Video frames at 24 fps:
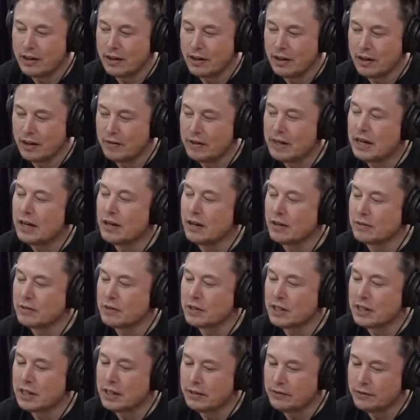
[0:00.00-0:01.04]
I mean,
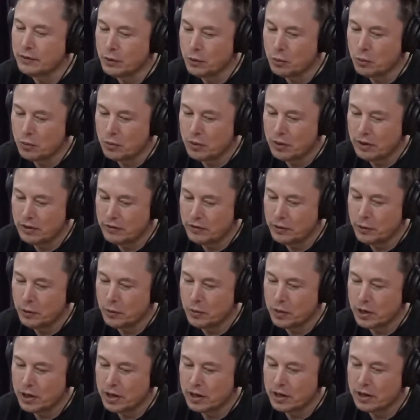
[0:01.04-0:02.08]
ultimately, if you
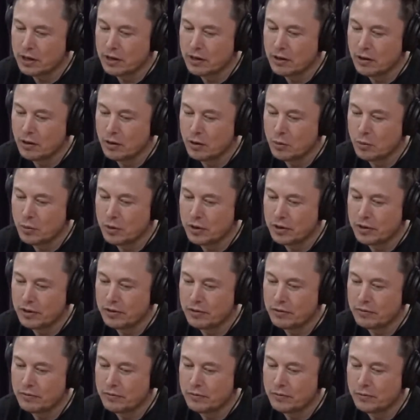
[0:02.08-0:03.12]
want to go
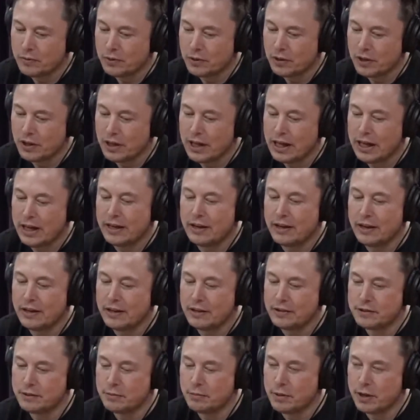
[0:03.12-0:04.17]
with full AI
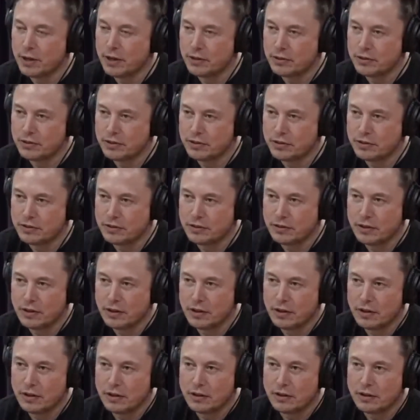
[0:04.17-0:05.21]
symbiosis,
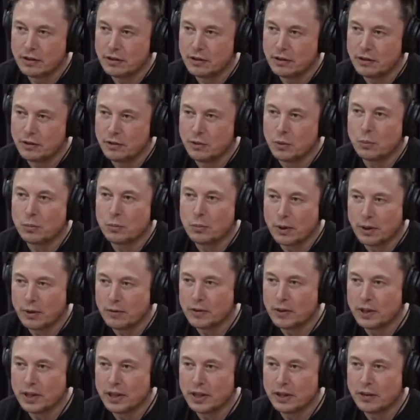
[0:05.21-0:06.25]
you'll
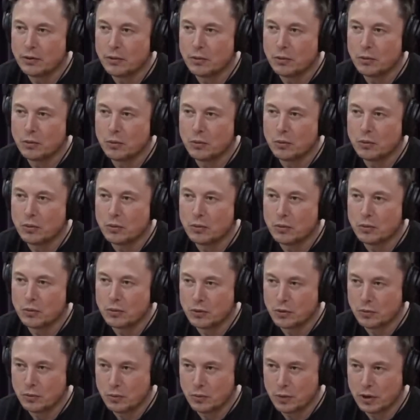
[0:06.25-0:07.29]
probably
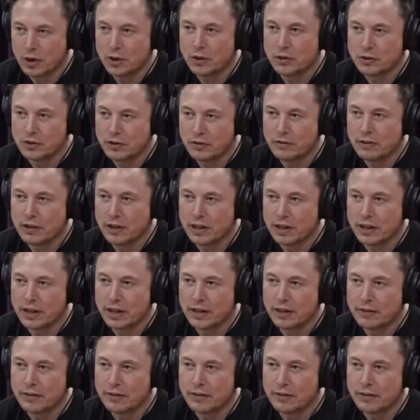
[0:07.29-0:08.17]
want to do something like that.